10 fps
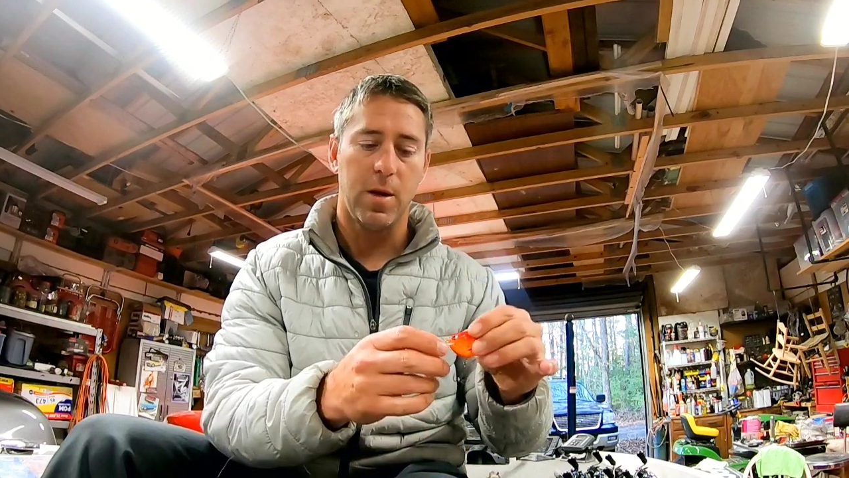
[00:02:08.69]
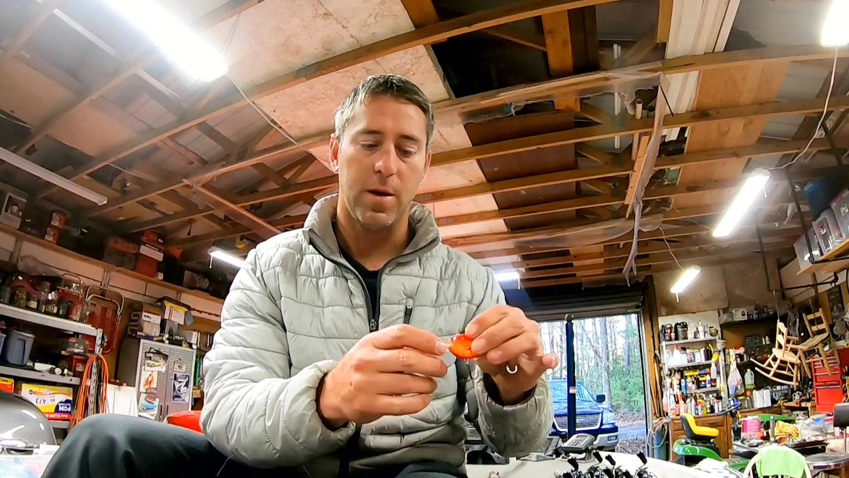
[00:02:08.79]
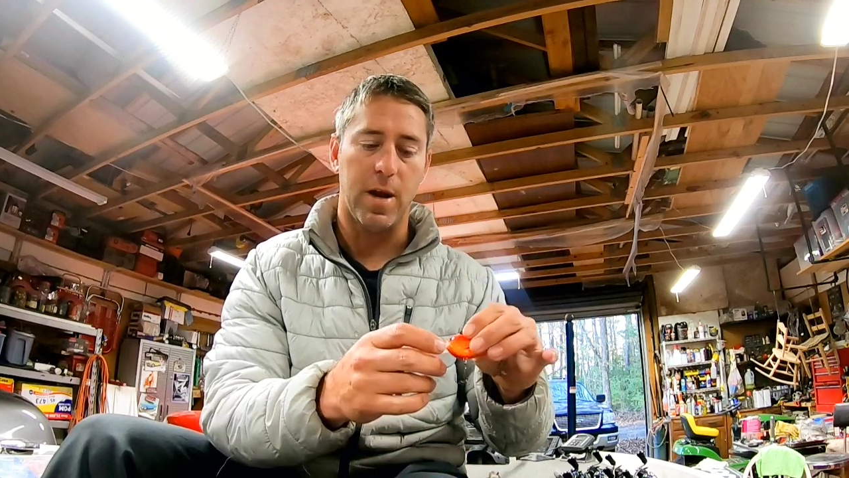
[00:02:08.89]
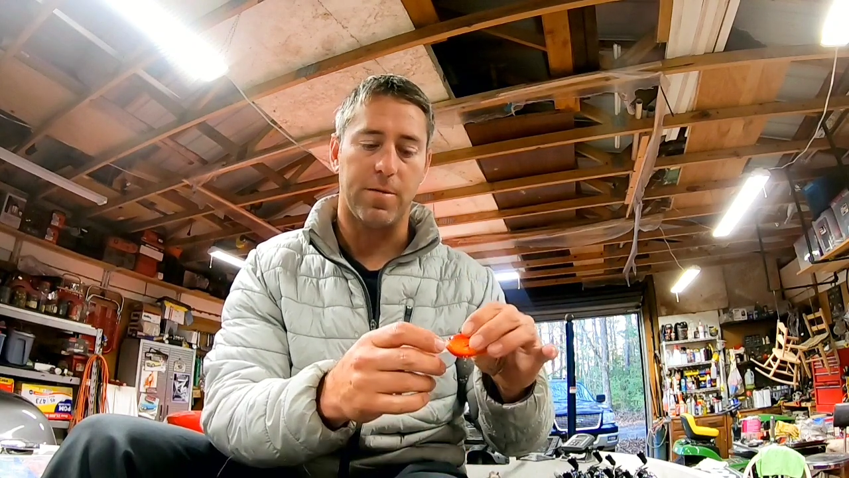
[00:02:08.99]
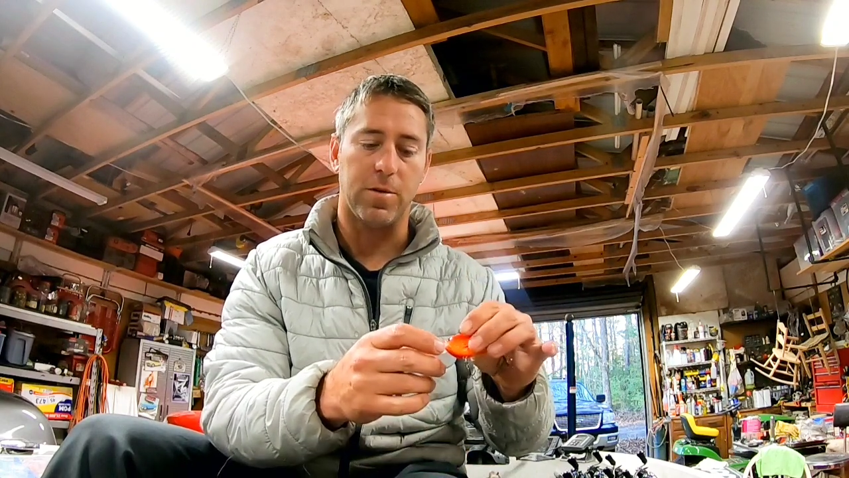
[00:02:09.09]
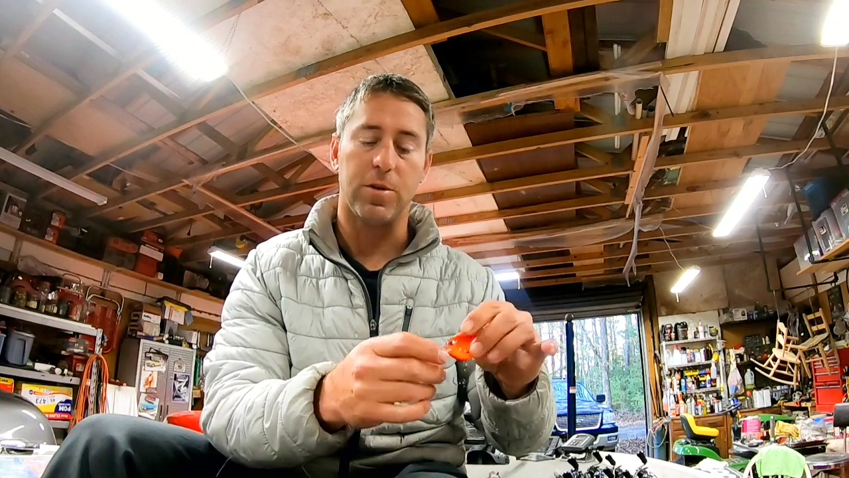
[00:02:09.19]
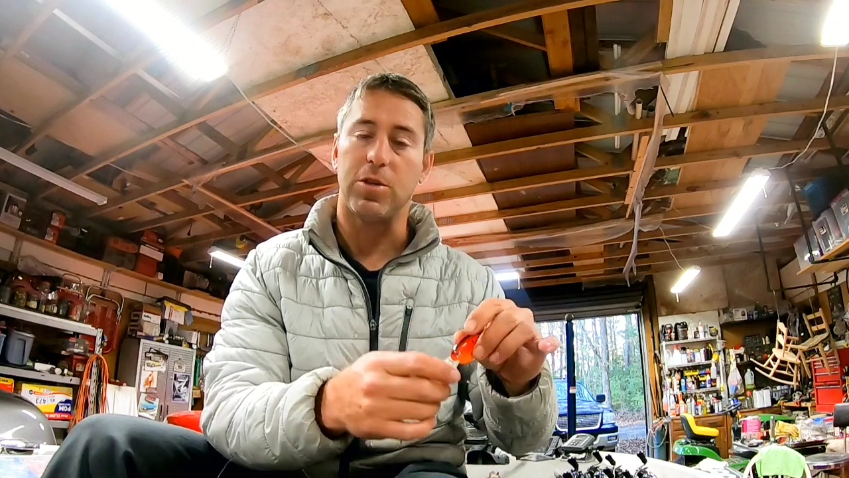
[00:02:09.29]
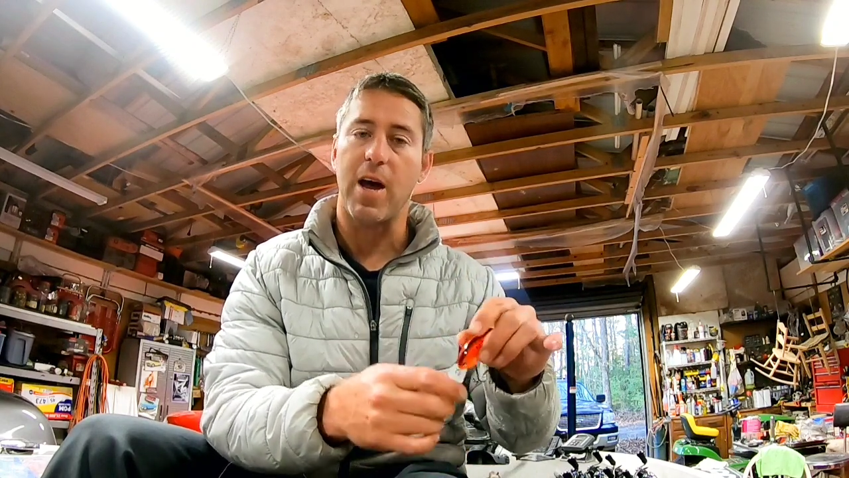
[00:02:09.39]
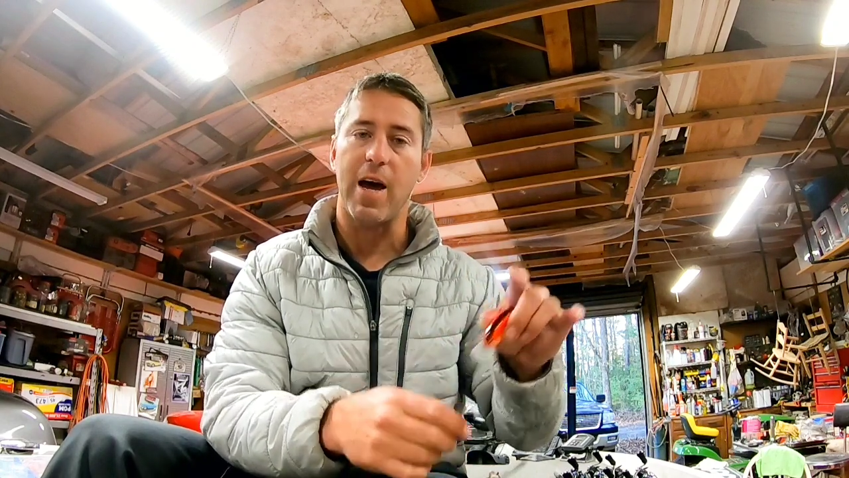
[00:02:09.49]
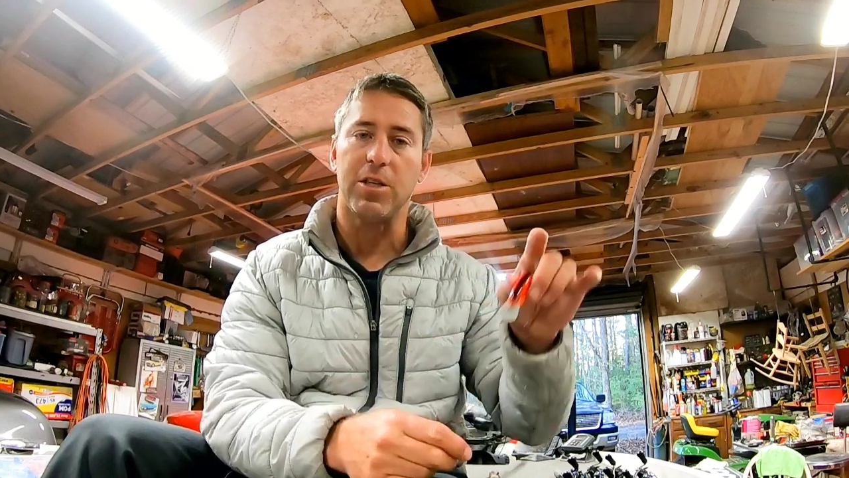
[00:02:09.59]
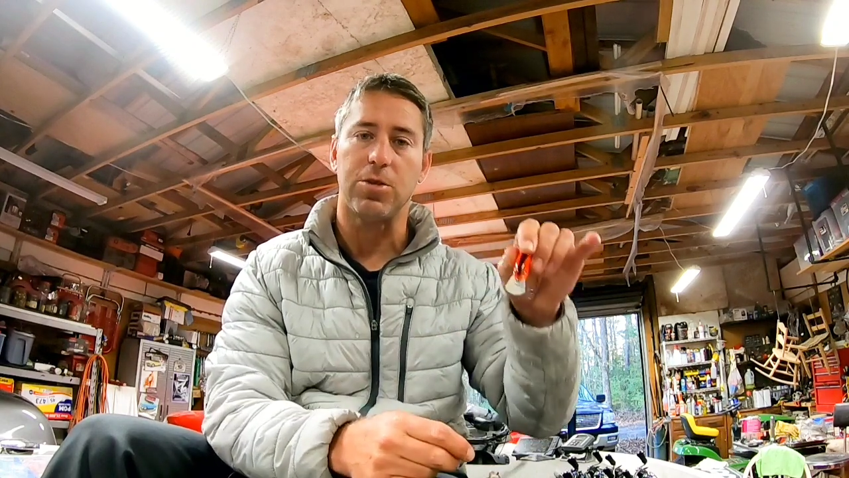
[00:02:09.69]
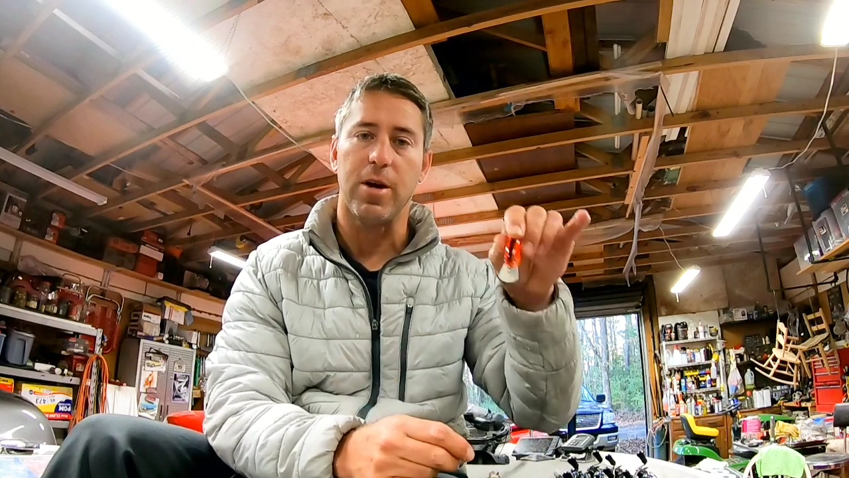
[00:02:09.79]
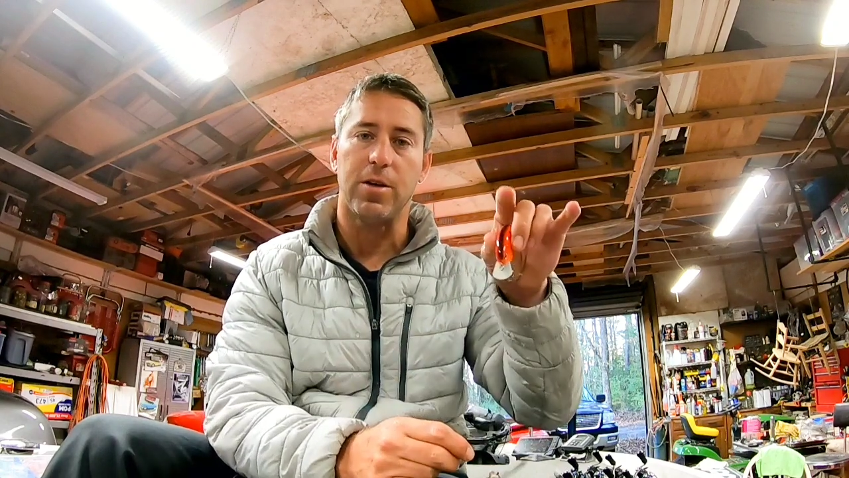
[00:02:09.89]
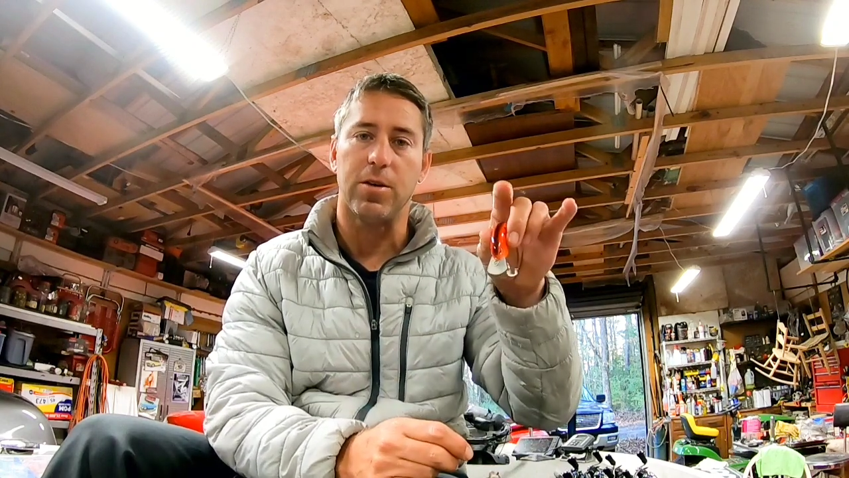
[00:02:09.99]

Now, if you're going to tie it straight